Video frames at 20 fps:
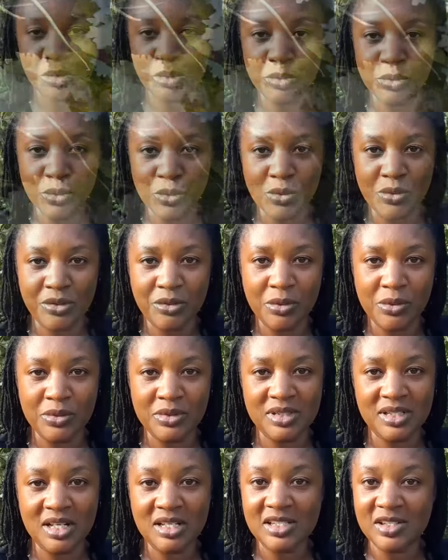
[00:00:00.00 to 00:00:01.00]
to grow
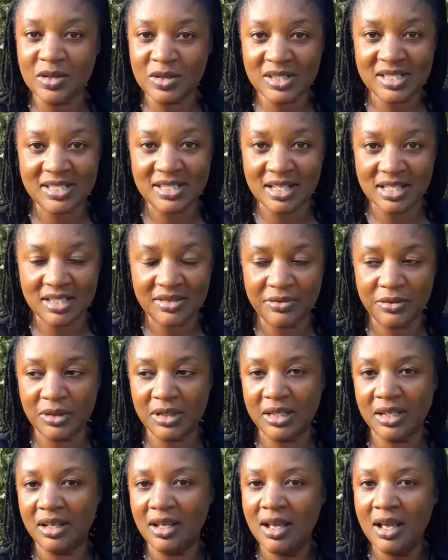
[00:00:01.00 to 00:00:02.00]
those
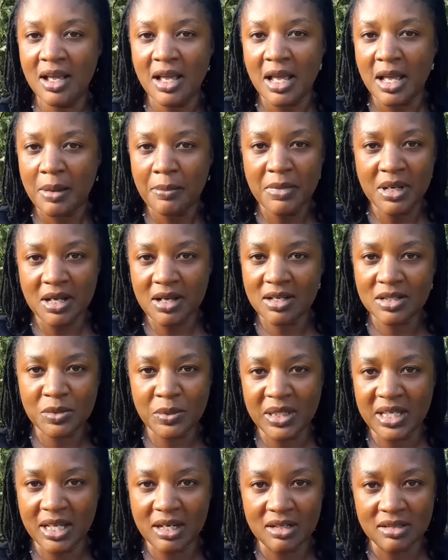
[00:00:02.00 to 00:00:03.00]
successfully because
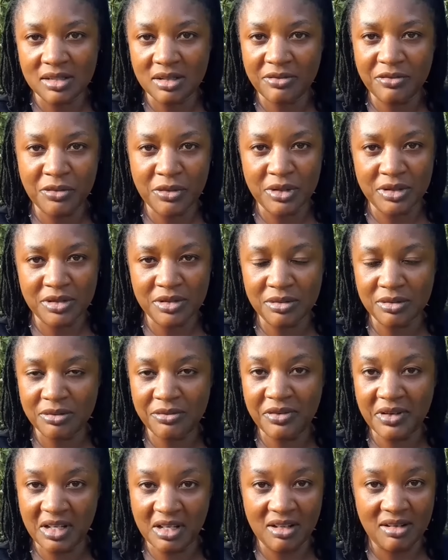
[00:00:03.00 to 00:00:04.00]
we cannot afford to
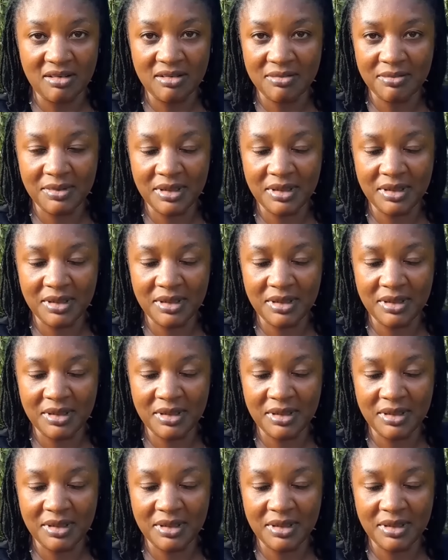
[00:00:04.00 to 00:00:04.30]
fail.